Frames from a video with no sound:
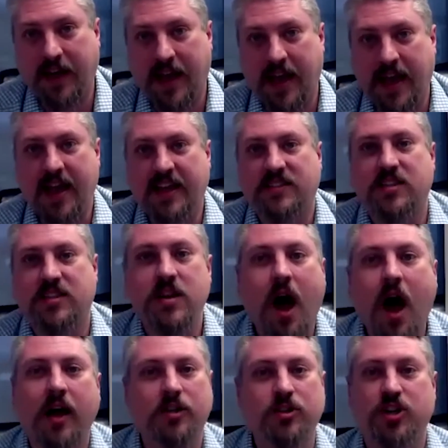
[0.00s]
It's
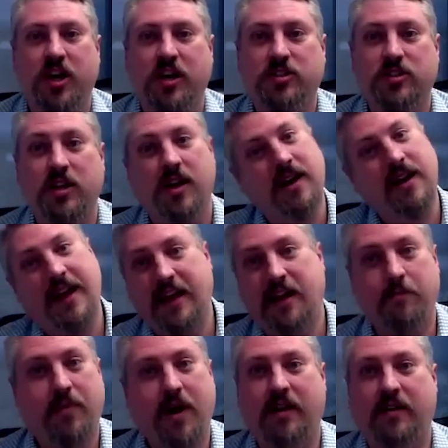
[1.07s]
not just hit a
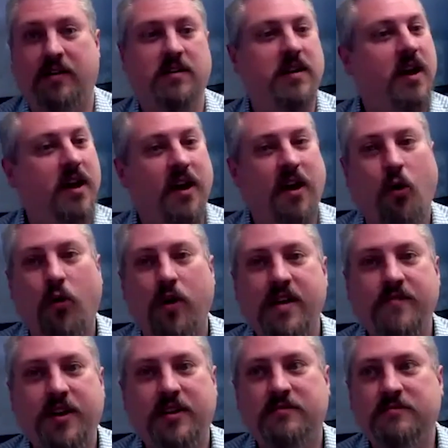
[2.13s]
button or
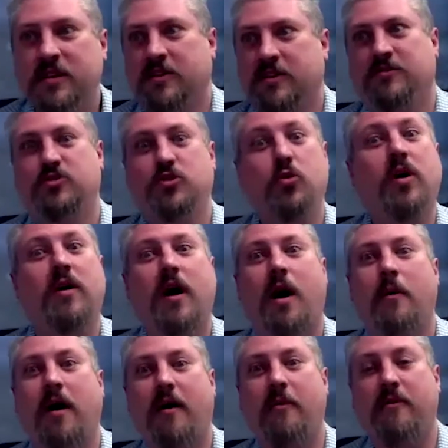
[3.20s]
even do
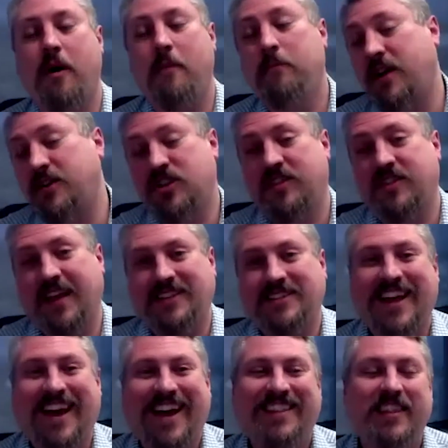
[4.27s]
a bunch of
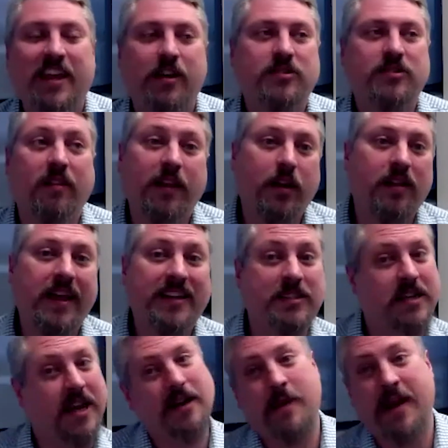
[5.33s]
things. There's a little less
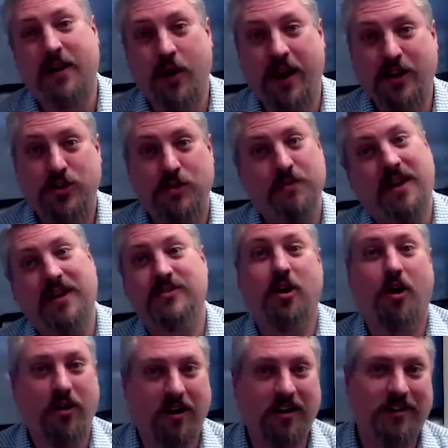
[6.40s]
data migration because the
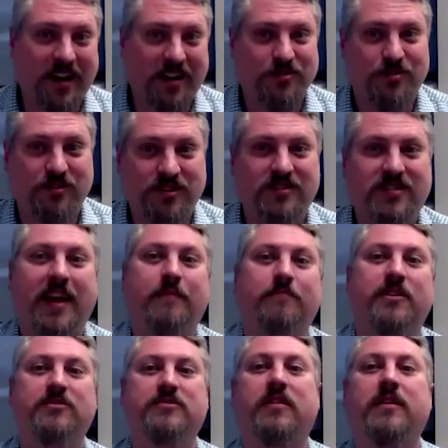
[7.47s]
architecture is the same.
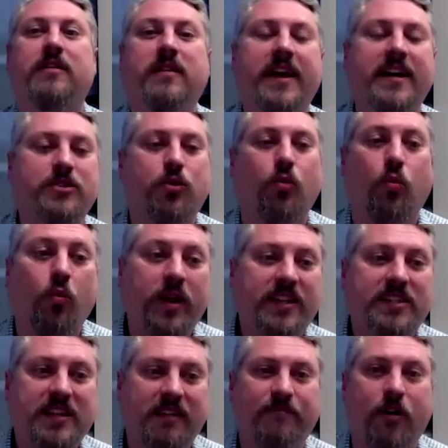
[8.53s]
There's a little less
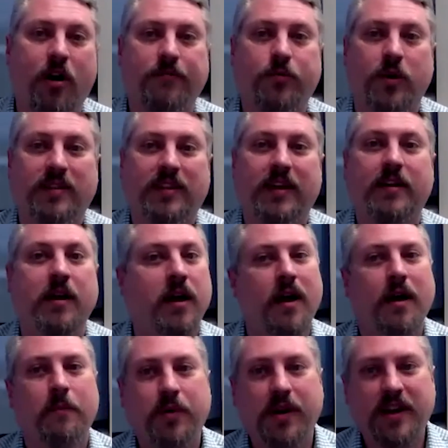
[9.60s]
risk involved with it,
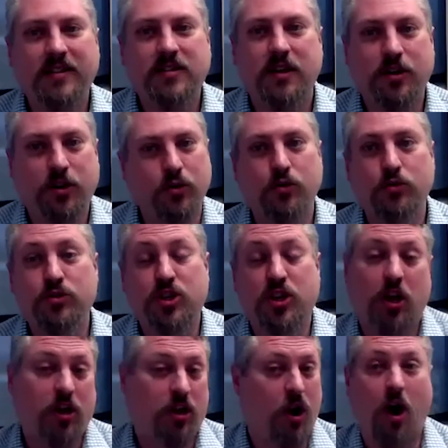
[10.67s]
but it's a huge
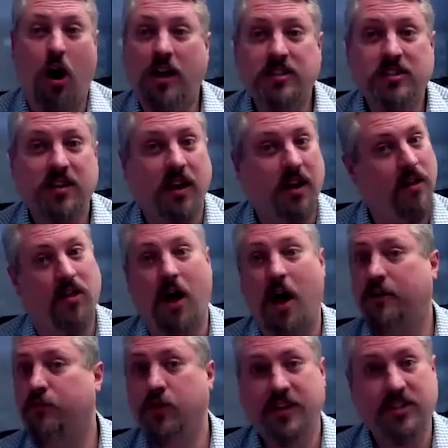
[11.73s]
cost, a lot
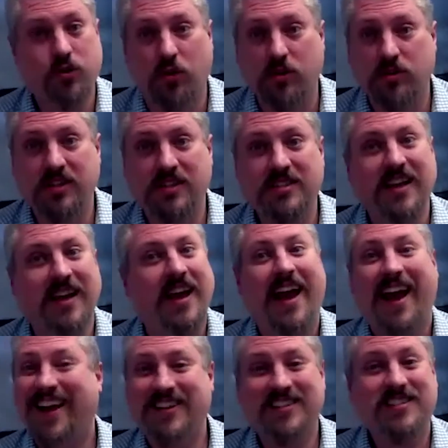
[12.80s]
of resources,
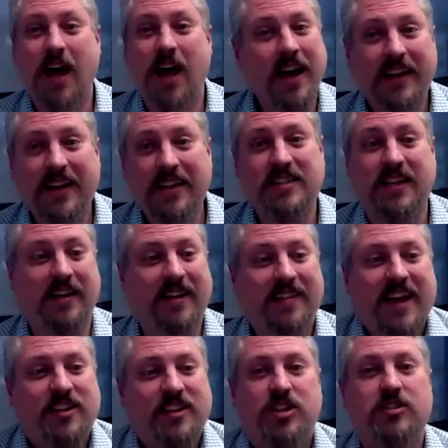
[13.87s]
and it's not easy. And
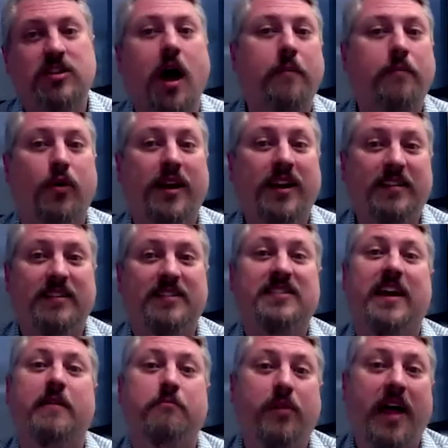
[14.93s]
that's just upgrading the
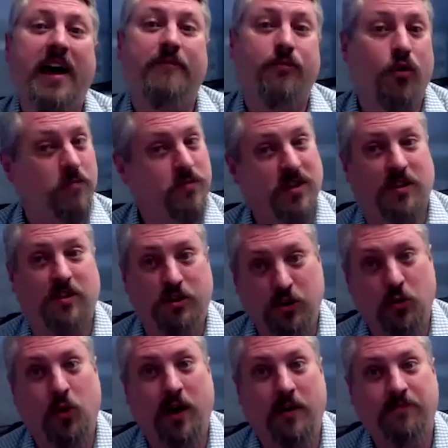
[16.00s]
same platform to the new one.